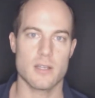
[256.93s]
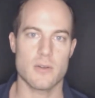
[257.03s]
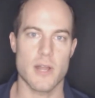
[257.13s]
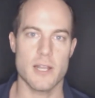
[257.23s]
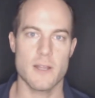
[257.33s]

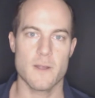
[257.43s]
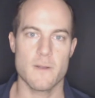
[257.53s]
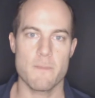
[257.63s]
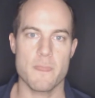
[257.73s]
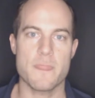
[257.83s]
right?
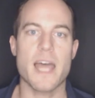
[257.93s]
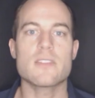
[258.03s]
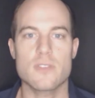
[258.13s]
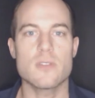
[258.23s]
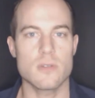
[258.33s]

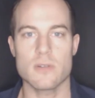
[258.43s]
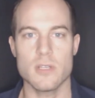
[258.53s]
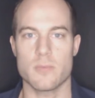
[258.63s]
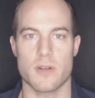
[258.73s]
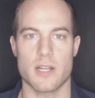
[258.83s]
That's the
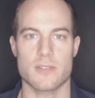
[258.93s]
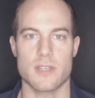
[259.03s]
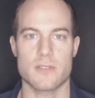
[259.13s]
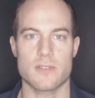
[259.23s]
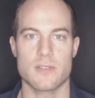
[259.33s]
learning
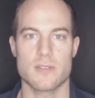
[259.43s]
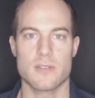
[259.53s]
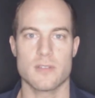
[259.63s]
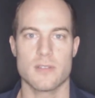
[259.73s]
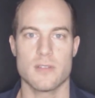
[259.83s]
process.
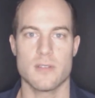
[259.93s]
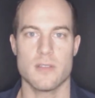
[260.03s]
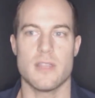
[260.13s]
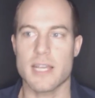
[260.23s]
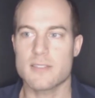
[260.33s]

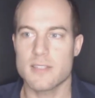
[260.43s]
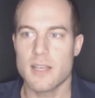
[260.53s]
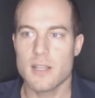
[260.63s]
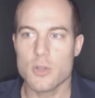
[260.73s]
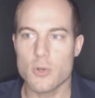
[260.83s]
That's
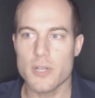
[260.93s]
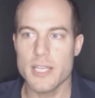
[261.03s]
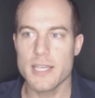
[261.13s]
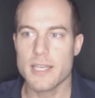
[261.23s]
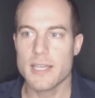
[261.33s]

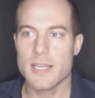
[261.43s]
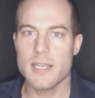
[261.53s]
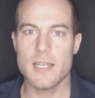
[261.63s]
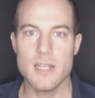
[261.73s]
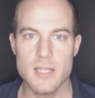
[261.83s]
learning
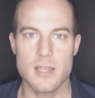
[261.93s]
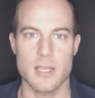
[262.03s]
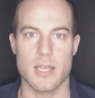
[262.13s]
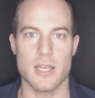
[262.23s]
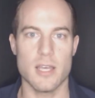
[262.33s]

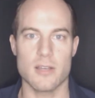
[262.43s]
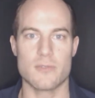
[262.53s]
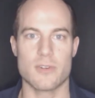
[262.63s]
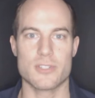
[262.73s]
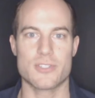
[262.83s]
anything
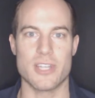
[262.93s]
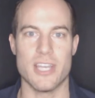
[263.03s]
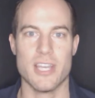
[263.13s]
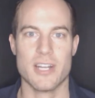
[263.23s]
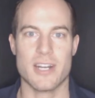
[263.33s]

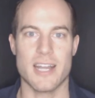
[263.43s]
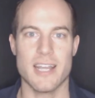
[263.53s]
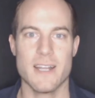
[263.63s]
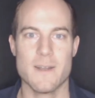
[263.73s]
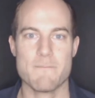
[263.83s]
virtually,
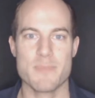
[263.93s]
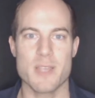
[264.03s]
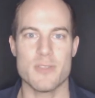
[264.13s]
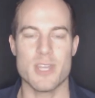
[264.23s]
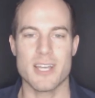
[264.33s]
right?
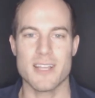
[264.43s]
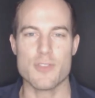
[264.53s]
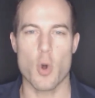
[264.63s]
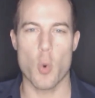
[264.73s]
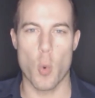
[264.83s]

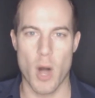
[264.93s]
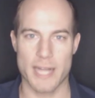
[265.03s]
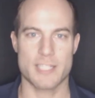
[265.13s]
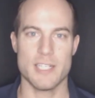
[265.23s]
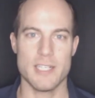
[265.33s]
The
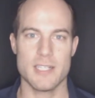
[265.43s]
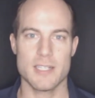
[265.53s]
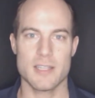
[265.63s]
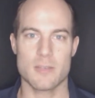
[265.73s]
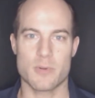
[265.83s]

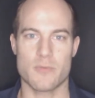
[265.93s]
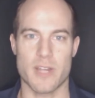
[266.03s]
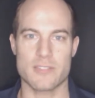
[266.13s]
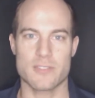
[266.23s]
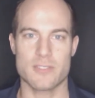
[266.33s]
watching the
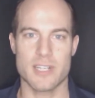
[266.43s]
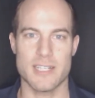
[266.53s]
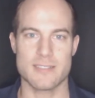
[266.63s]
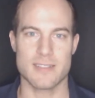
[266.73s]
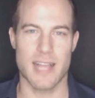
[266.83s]
professor
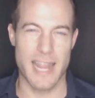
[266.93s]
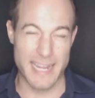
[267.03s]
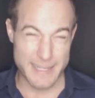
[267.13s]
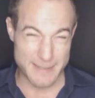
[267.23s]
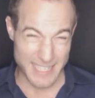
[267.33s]
is
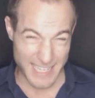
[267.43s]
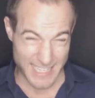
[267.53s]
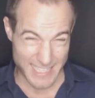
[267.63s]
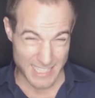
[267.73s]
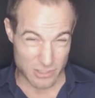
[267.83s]
like
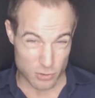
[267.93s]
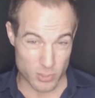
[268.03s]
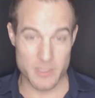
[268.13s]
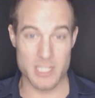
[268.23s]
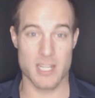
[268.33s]
an
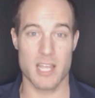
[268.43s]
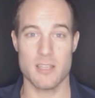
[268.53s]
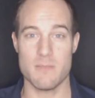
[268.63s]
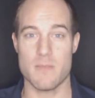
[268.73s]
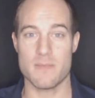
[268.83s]
extremely
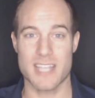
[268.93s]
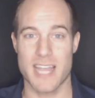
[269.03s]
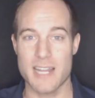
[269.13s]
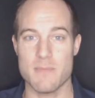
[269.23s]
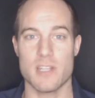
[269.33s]

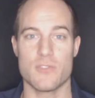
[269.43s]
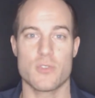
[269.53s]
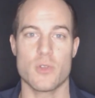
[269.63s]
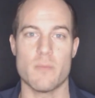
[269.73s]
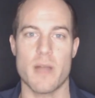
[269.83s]
tiny
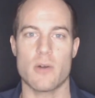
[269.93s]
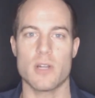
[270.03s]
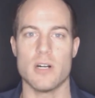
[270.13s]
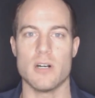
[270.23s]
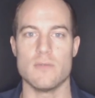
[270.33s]
minuscule
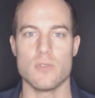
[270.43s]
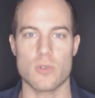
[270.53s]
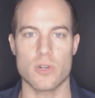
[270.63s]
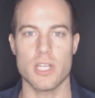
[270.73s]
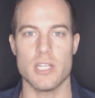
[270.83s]
amount of
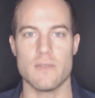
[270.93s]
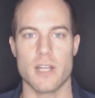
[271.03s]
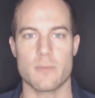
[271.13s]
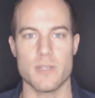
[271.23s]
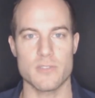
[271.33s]
learning and
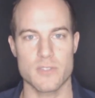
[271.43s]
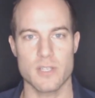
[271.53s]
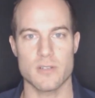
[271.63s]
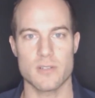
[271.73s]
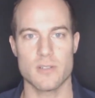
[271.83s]
developing a
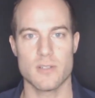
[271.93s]
skill,